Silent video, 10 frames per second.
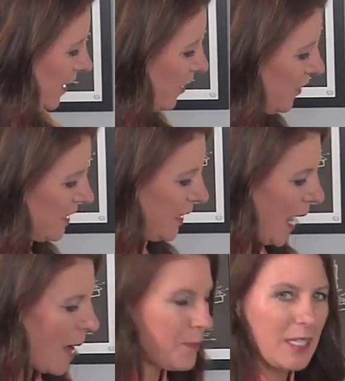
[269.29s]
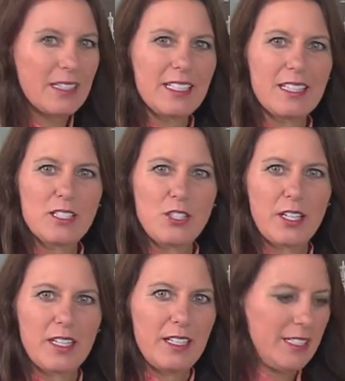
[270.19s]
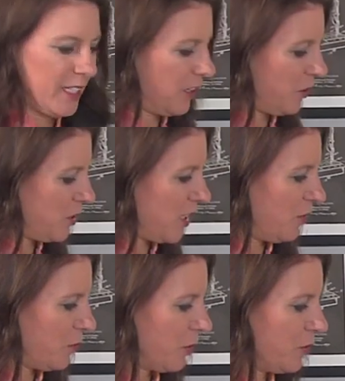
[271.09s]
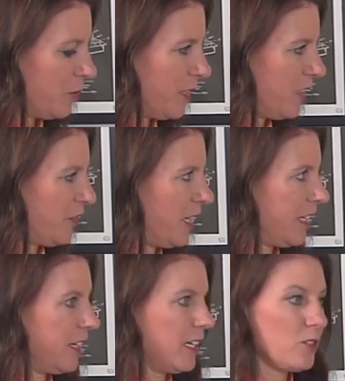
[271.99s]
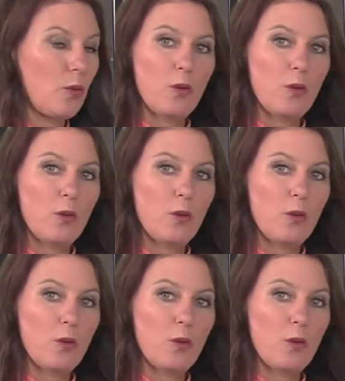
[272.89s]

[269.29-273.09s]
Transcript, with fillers: If it's gapping like this, you're gonna need to give yourself more room in different areas